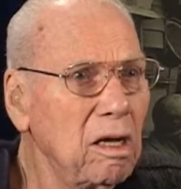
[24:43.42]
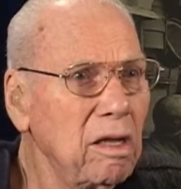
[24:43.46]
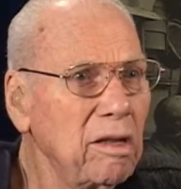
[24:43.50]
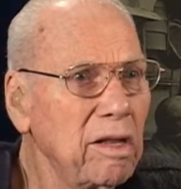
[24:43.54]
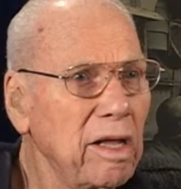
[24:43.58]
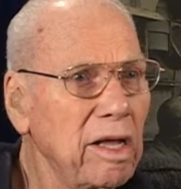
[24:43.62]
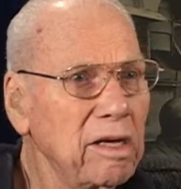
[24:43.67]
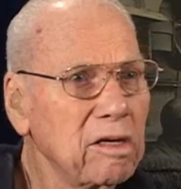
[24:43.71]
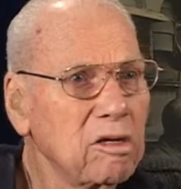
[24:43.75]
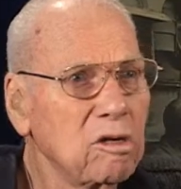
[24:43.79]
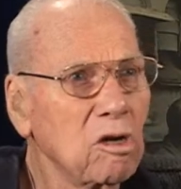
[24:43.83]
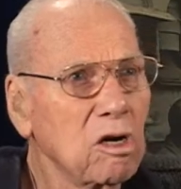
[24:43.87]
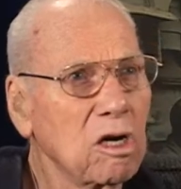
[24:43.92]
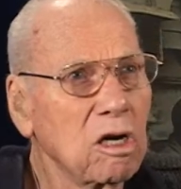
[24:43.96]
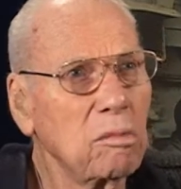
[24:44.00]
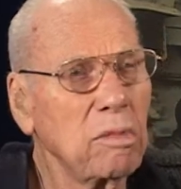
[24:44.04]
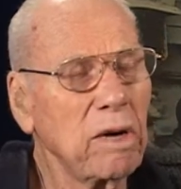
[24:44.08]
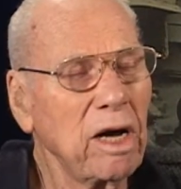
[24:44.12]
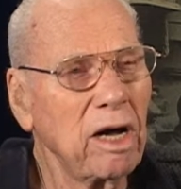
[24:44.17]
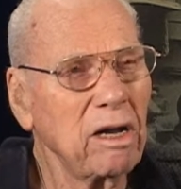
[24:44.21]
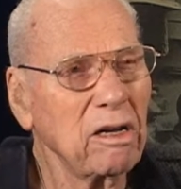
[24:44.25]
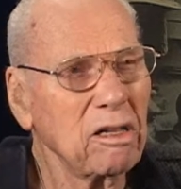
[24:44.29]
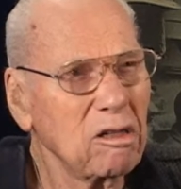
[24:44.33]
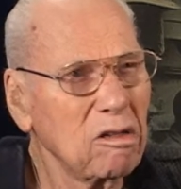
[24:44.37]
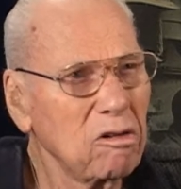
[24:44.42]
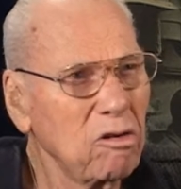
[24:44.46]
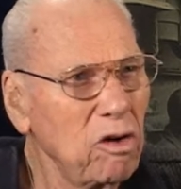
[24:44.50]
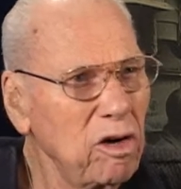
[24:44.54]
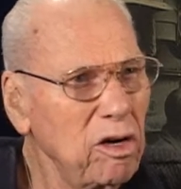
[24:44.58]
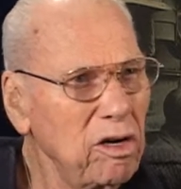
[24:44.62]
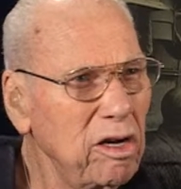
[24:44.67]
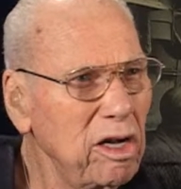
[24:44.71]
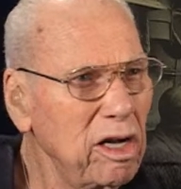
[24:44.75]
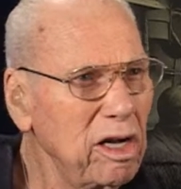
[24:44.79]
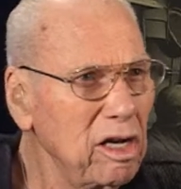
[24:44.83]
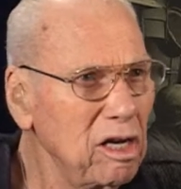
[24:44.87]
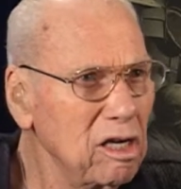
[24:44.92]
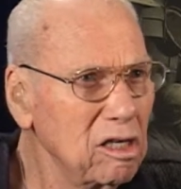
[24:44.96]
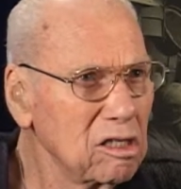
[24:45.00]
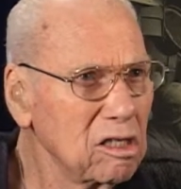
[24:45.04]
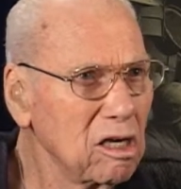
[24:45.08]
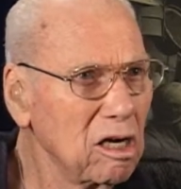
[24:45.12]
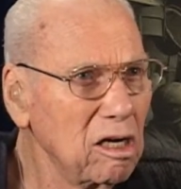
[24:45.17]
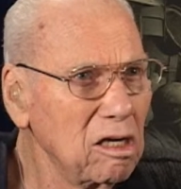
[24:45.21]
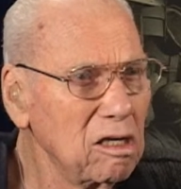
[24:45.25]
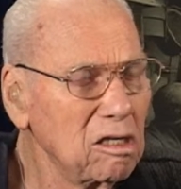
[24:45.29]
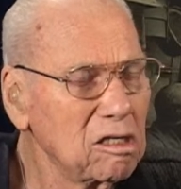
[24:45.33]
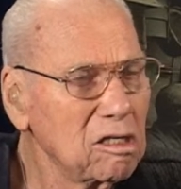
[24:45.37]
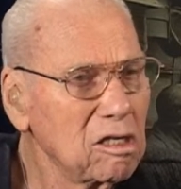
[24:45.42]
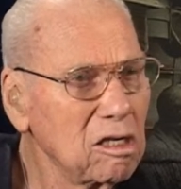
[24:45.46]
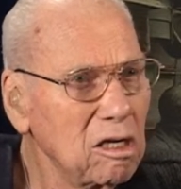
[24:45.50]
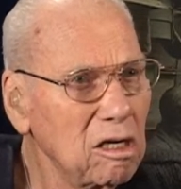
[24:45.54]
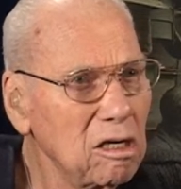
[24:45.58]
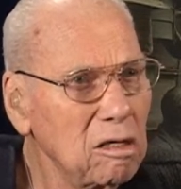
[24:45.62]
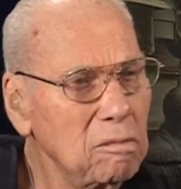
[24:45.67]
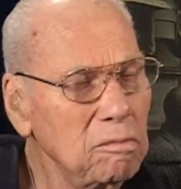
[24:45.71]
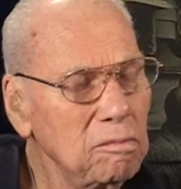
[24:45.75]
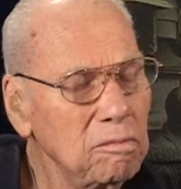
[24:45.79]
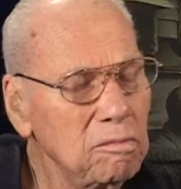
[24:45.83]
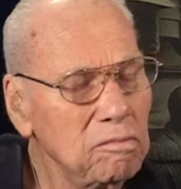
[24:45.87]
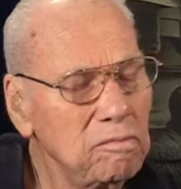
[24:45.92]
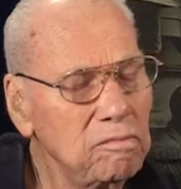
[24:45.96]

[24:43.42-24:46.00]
And that took about three days, I'd say.